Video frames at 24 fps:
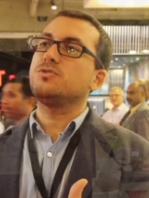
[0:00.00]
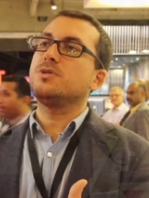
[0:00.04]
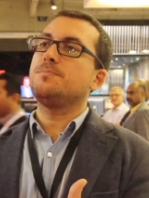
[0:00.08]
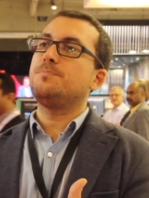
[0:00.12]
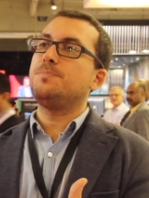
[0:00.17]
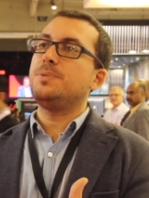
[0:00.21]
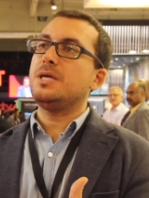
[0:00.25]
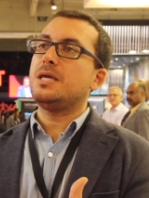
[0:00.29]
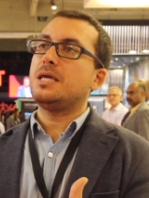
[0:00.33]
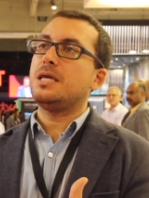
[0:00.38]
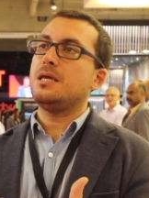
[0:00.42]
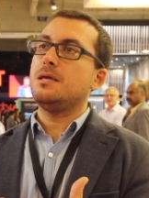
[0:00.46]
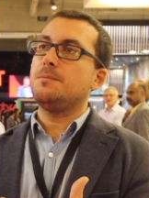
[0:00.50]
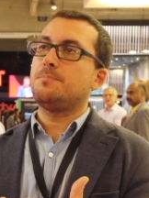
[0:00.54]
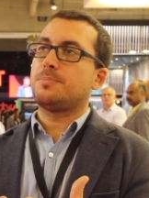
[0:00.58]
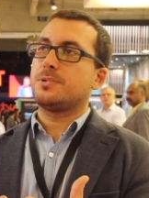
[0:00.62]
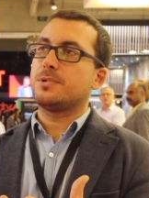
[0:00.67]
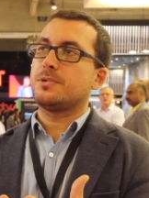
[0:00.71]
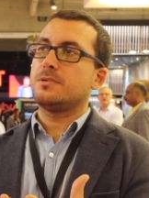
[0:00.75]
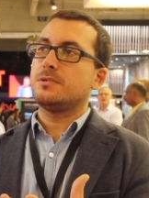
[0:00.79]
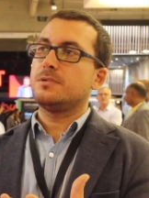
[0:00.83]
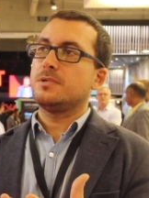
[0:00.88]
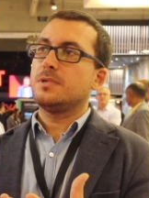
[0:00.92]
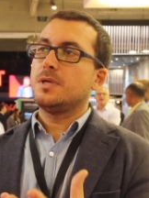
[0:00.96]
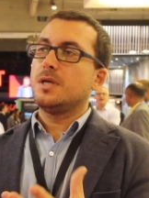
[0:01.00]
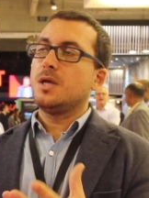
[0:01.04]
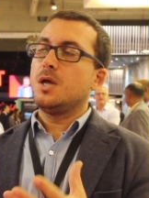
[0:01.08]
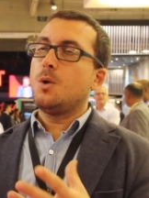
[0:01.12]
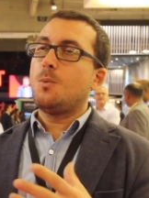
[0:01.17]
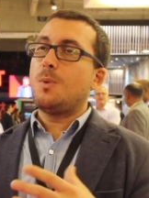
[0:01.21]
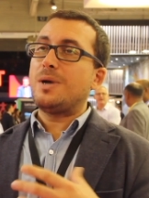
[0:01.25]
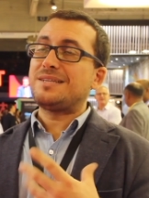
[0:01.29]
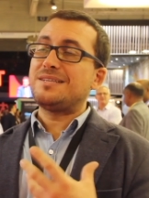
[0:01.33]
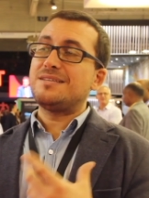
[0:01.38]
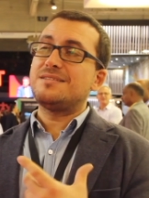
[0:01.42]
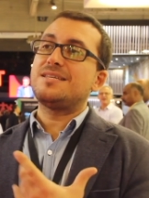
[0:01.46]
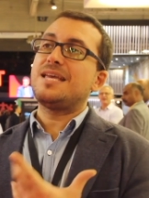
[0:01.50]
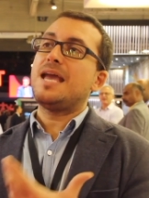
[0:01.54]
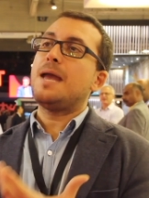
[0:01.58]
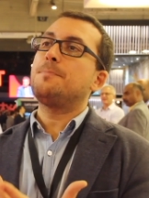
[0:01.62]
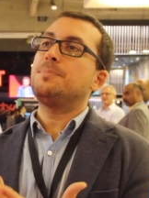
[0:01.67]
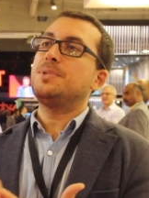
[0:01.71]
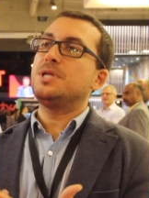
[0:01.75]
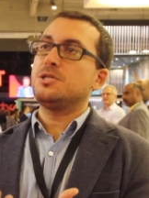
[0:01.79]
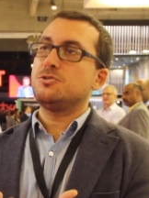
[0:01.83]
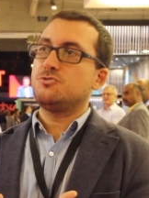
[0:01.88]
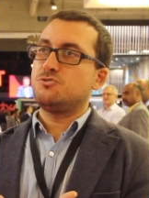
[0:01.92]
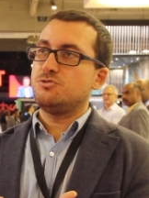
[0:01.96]
to the beekeeper what is
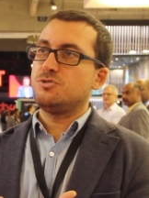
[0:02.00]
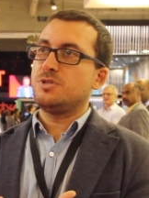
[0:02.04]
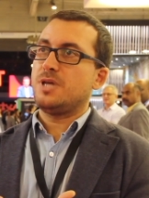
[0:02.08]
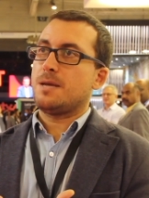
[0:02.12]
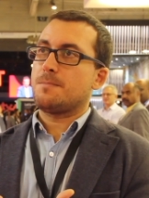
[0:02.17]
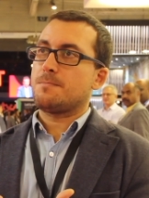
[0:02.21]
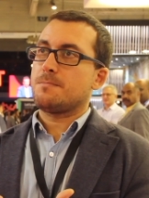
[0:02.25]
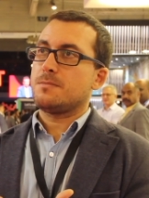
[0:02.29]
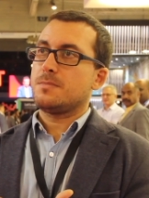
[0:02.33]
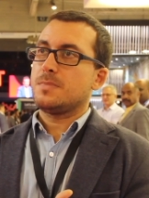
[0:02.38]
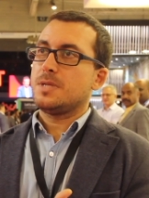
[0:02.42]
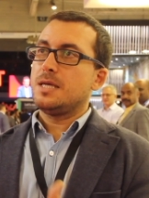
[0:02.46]
happening to them,